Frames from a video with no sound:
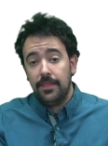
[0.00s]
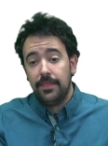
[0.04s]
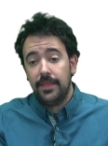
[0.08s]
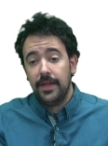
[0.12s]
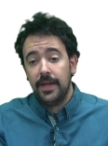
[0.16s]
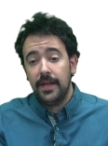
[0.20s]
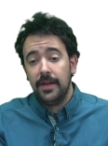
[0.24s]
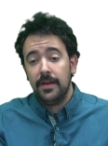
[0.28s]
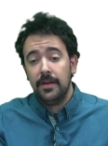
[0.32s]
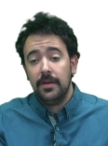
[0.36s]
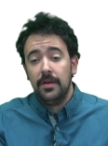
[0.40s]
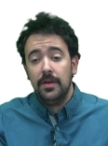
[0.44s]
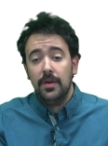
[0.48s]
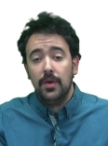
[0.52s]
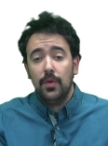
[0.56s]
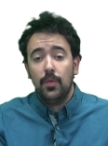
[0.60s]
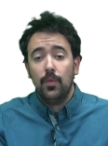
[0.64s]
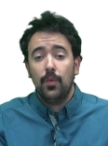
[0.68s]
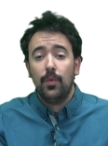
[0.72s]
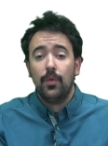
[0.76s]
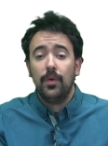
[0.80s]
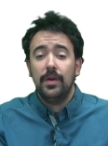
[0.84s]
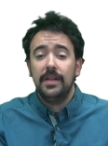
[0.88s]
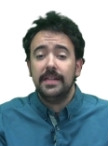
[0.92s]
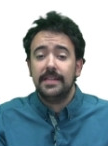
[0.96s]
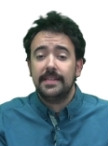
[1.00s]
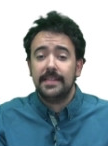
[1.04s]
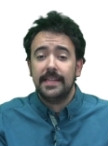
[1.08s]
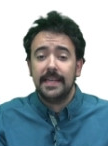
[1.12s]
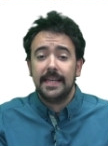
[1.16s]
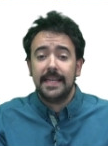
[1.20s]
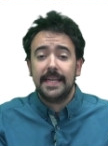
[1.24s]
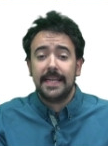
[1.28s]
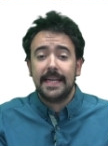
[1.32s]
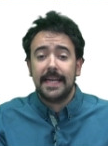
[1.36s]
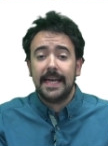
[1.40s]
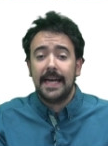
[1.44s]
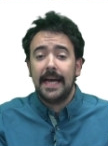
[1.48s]
Then we will
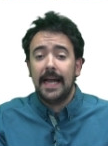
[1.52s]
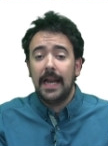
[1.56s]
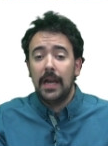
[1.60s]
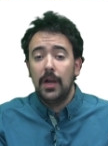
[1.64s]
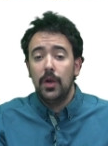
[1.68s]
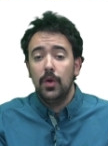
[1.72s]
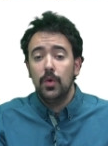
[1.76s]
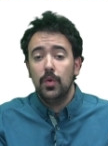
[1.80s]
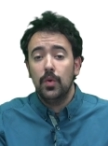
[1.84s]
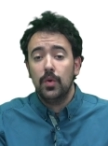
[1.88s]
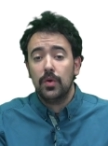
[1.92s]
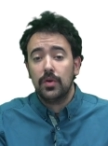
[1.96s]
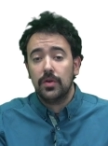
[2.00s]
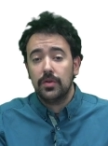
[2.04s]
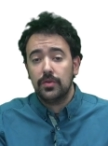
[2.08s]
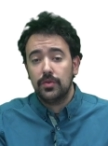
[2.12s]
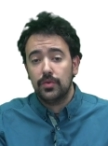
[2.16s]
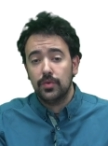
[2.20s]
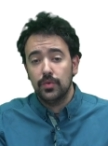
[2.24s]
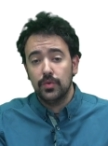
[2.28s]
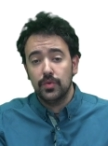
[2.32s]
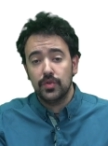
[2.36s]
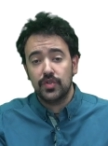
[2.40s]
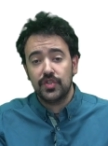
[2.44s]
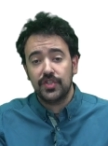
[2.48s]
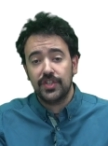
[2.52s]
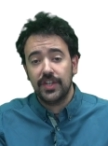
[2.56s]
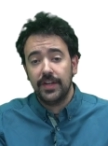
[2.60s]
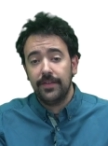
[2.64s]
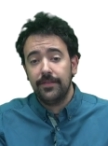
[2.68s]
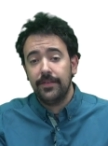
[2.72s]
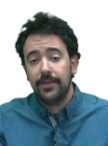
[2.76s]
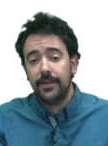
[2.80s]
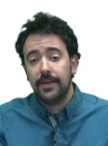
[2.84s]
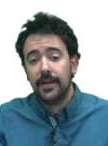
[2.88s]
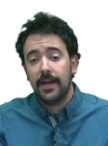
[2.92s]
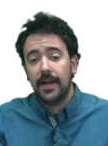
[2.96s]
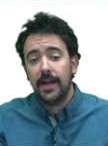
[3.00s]
take a look to
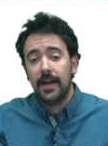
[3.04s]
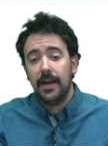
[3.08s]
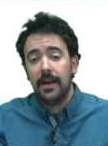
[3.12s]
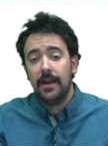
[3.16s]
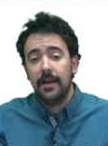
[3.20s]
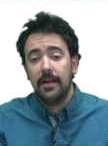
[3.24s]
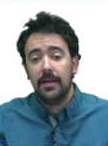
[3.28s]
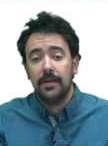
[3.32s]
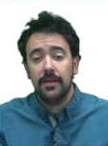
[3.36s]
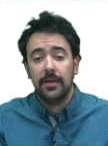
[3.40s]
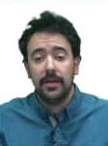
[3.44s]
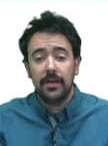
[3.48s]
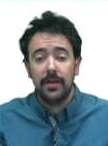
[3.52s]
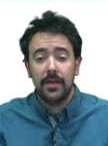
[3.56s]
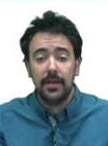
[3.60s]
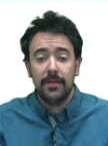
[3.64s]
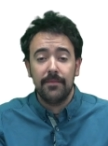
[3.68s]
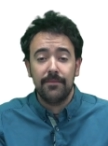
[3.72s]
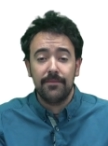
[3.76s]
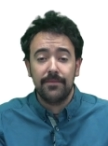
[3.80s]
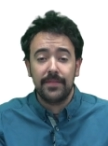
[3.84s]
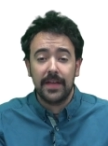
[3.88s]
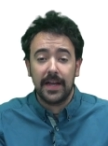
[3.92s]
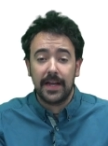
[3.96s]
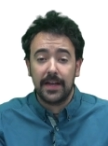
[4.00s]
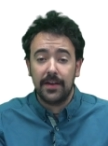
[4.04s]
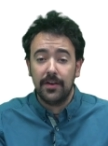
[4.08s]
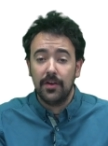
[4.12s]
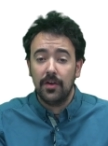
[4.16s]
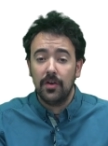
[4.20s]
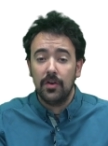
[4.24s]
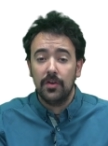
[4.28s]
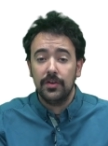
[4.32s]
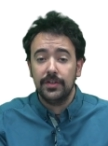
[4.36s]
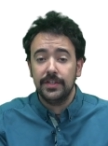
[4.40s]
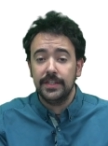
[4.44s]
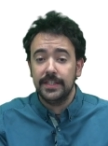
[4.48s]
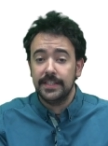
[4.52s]
several
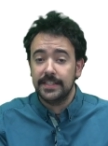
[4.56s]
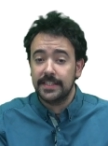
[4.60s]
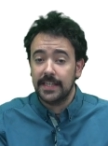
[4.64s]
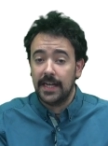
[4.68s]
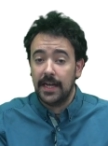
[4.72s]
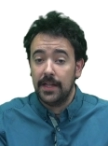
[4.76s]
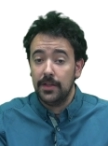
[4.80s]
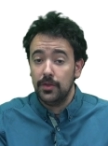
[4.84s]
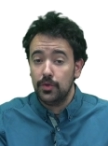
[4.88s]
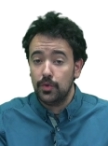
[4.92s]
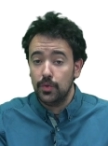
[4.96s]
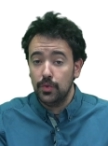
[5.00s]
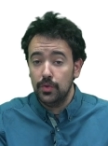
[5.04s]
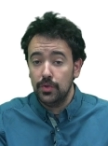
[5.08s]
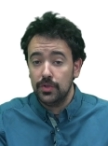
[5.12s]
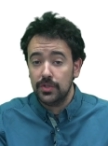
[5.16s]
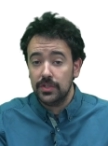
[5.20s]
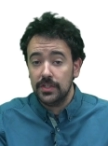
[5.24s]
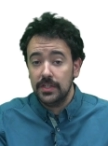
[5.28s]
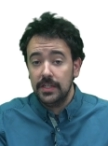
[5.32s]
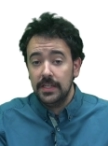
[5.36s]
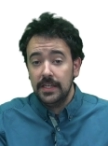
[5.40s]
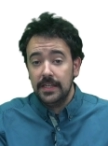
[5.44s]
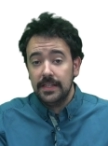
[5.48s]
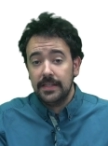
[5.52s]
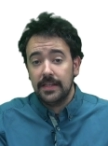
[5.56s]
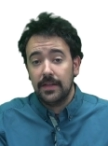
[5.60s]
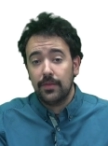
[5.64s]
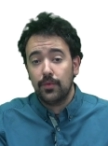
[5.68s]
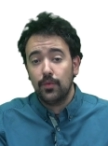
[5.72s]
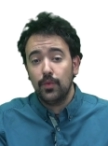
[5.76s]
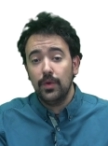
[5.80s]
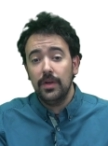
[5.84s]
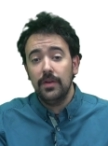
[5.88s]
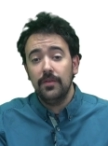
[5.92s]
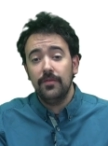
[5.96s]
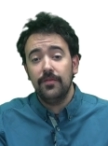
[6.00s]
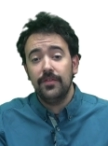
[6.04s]
technologies and tools that
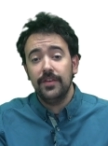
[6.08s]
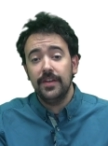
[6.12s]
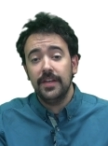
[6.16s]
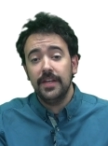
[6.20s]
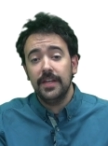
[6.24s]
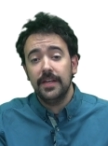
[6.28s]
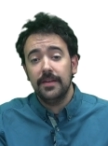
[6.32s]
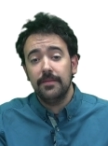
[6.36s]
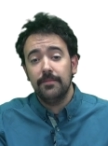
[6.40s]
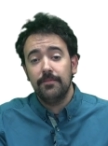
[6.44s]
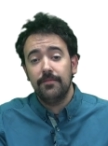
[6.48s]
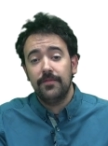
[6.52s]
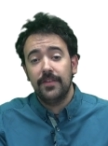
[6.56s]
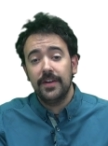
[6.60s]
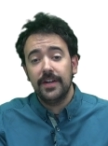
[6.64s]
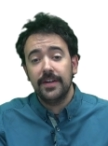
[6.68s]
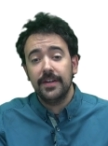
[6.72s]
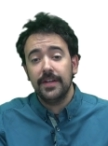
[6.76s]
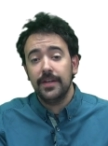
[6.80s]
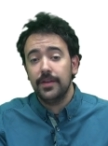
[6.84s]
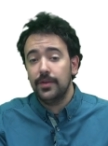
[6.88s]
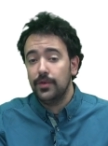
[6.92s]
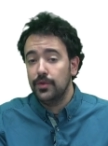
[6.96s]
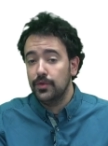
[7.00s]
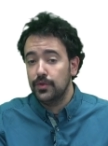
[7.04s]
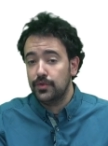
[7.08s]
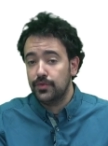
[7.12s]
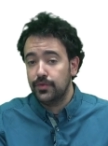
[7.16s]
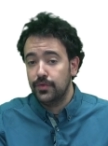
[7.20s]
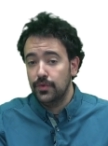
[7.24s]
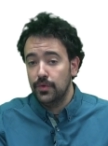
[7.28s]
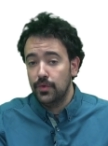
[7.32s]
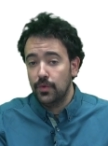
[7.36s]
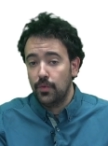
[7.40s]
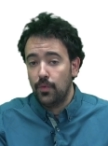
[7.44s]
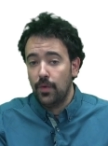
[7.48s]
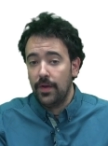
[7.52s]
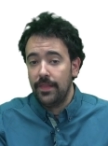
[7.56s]
will be very
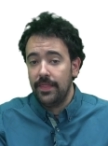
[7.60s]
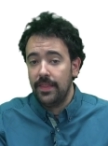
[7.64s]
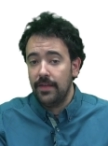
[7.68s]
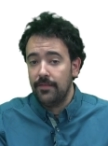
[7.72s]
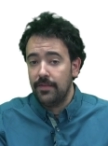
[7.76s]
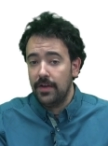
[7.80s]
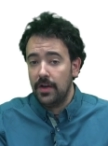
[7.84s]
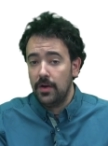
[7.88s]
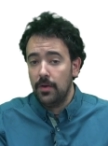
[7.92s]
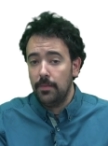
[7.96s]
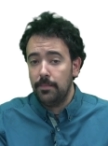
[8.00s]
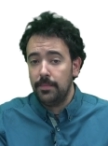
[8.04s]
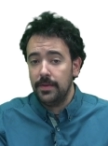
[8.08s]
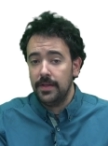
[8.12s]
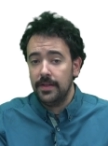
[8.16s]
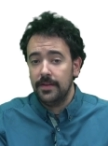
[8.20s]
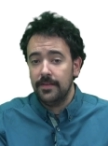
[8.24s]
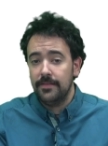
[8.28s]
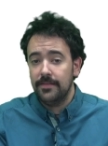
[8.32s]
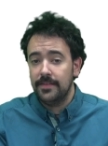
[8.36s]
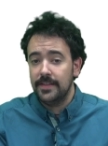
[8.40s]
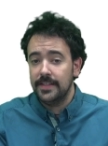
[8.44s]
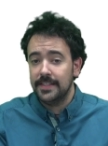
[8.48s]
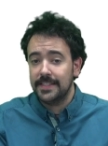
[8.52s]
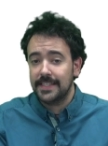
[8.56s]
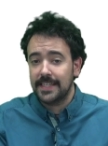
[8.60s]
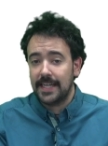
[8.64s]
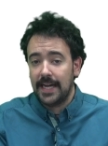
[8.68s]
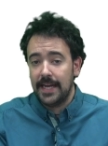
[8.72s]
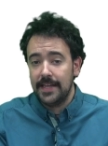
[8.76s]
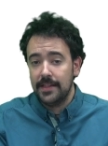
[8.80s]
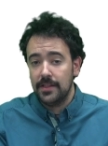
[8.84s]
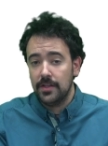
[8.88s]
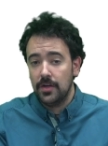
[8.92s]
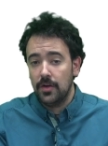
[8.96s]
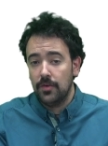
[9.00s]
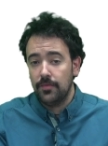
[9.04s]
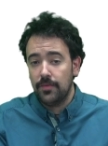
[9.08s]
useful when developing this
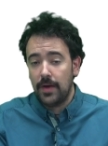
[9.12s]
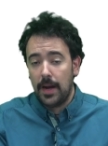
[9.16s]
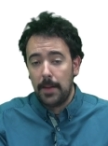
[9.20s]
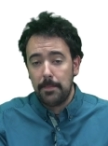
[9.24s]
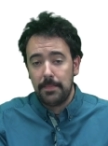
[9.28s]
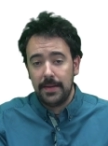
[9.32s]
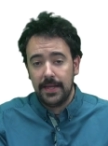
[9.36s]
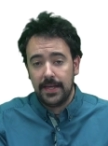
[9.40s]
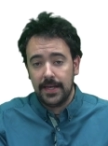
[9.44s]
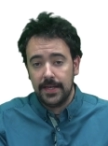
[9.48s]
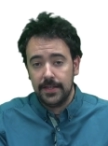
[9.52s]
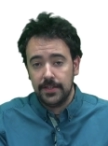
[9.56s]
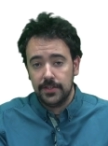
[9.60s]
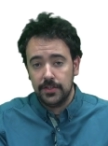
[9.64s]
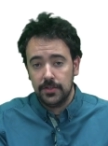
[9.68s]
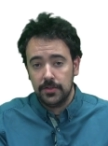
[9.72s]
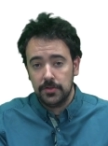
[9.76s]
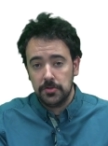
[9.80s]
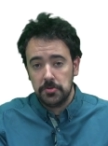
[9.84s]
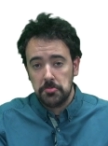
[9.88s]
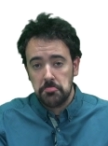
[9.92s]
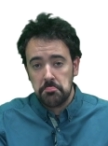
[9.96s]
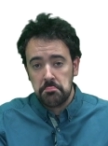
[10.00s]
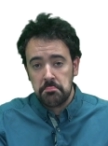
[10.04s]
kind of application,